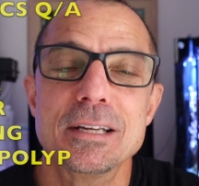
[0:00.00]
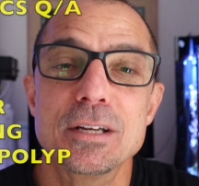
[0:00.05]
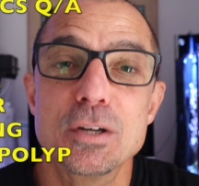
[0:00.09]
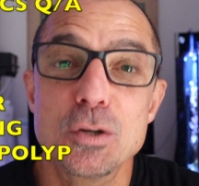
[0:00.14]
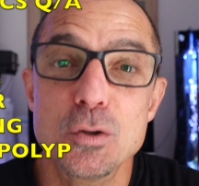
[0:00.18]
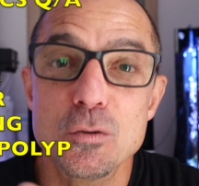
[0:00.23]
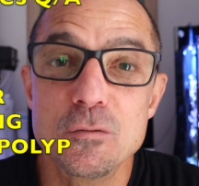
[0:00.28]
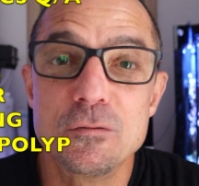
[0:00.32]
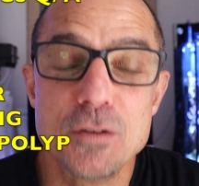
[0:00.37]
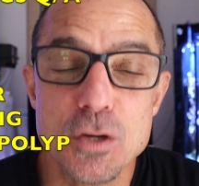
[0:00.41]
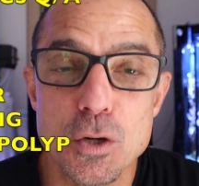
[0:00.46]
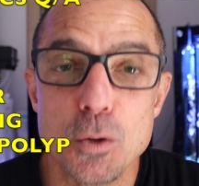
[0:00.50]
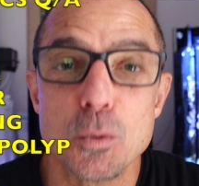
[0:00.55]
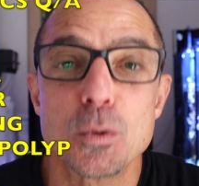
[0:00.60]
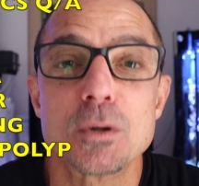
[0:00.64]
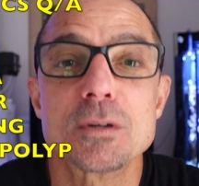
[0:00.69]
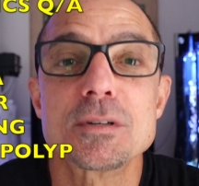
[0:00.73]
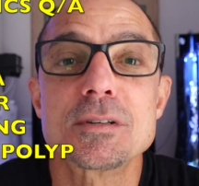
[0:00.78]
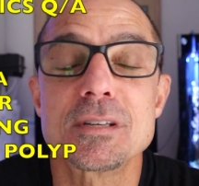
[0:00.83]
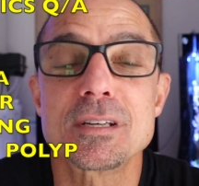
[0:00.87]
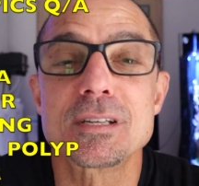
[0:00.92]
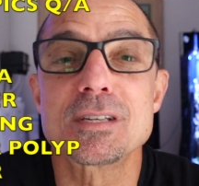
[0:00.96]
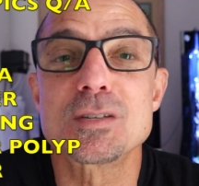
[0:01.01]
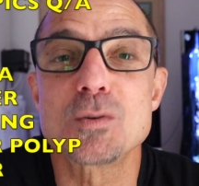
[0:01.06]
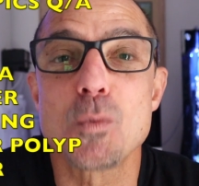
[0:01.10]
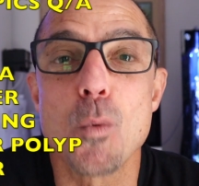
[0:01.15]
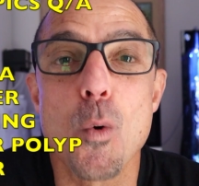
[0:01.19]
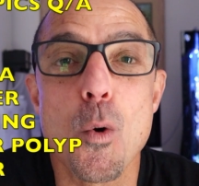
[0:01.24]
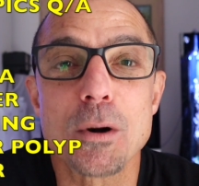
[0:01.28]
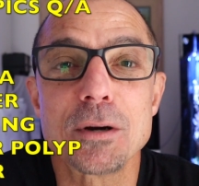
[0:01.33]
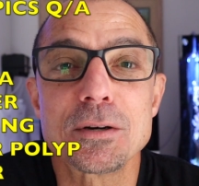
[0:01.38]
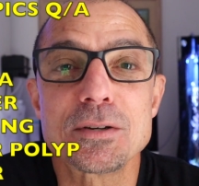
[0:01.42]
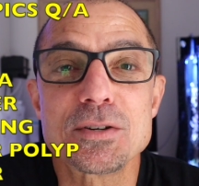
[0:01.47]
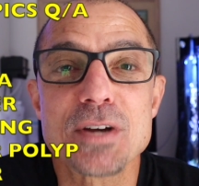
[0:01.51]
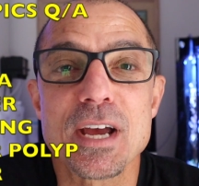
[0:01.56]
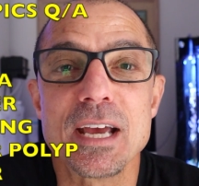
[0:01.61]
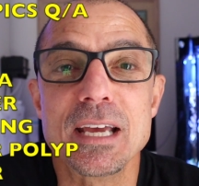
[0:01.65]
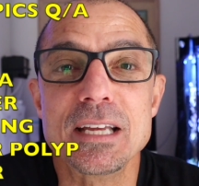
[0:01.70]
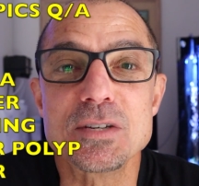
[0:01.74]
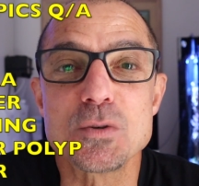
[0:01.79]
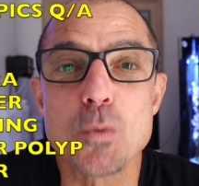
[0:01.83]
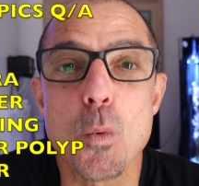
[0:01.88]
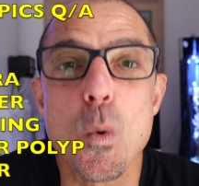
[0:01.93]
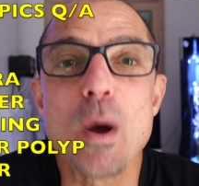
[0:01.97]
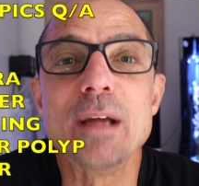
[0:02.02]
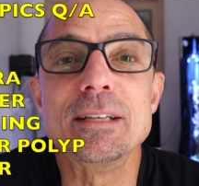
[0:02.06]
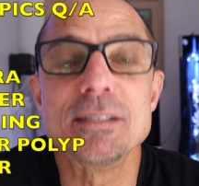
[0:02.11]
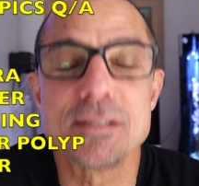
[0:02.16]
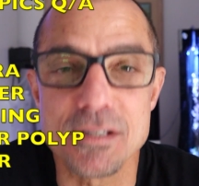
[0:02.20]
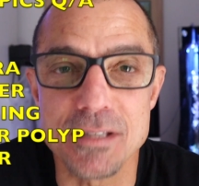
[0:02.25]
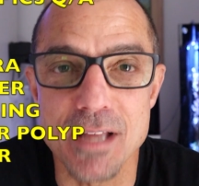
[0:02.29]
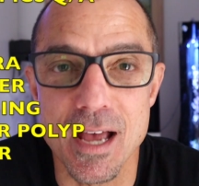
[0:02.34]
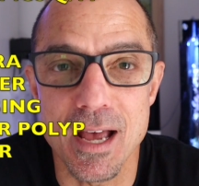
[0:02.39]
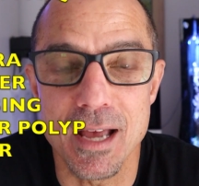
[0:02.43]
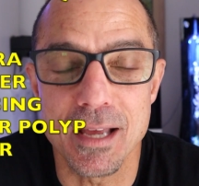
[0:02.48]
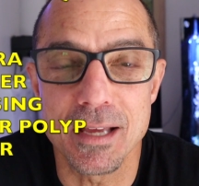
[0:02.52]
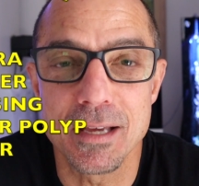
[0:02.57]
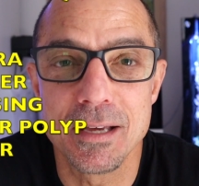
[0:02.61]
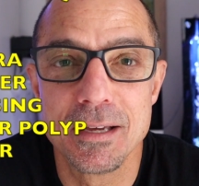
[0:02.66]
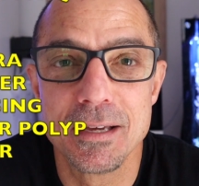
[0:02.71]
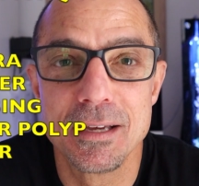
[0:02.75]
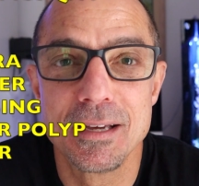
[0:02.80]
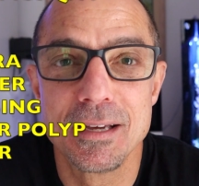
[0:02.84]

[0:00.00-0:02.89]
New viewers, this is Water Change Wednesday.